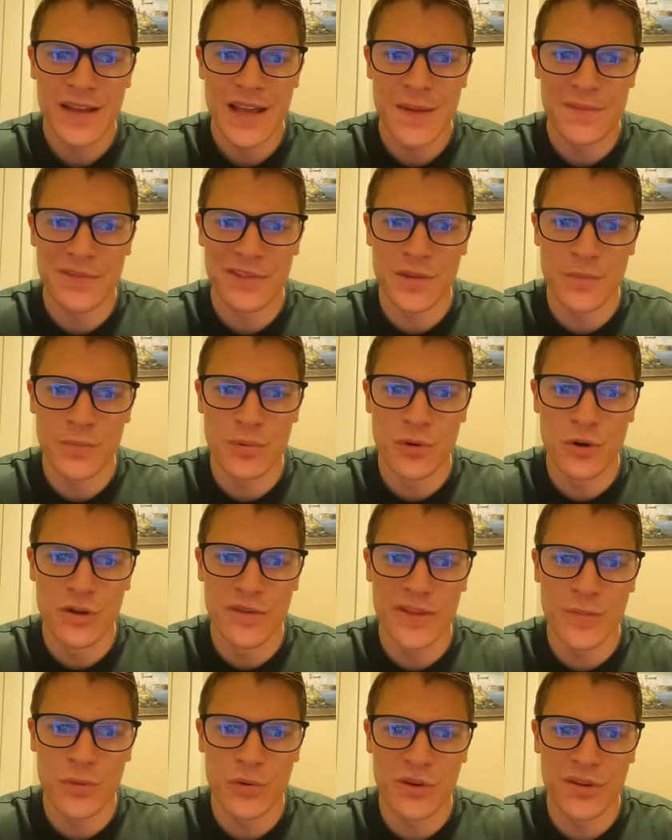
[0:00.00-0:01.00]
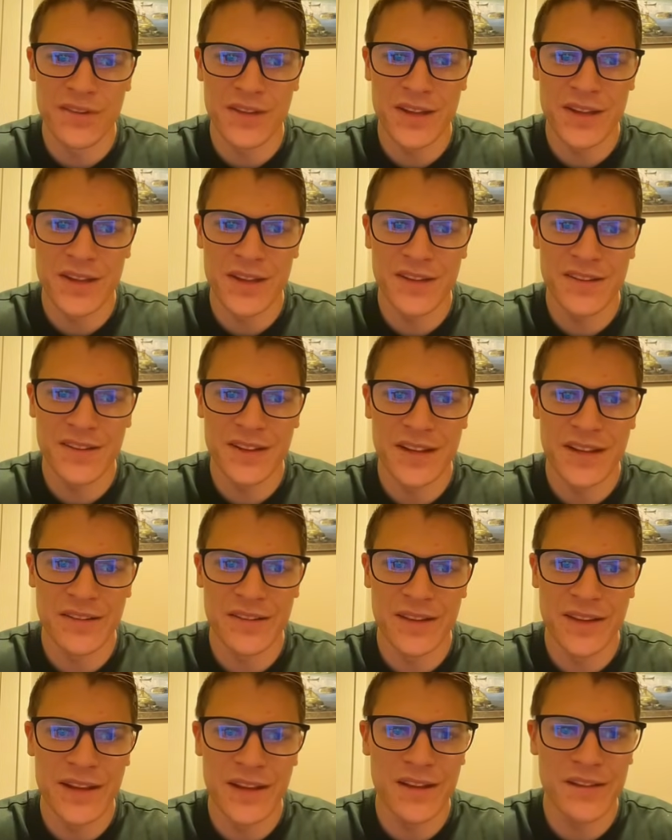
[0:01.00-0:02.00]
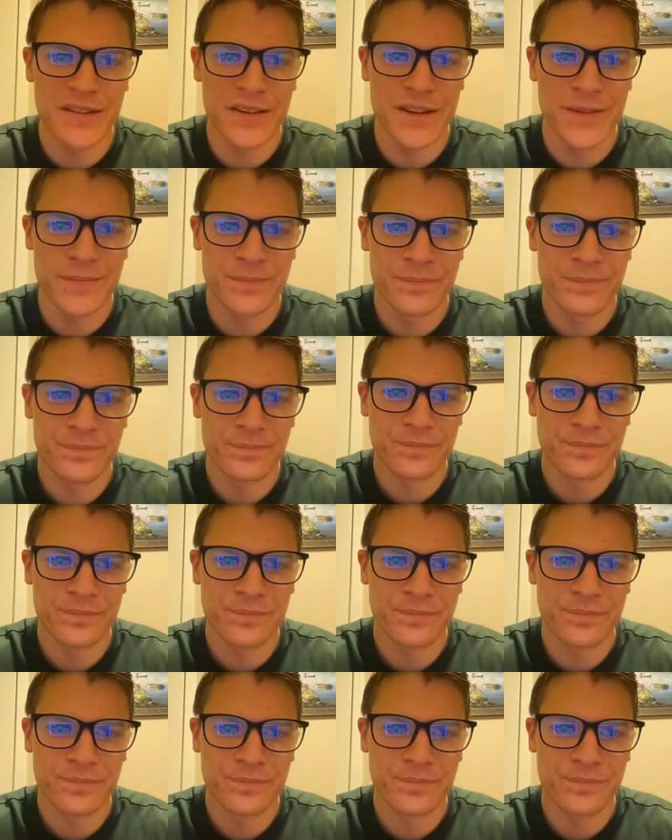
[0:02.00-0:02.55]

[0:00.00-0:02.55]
Capturing the port's his. Easy, easy.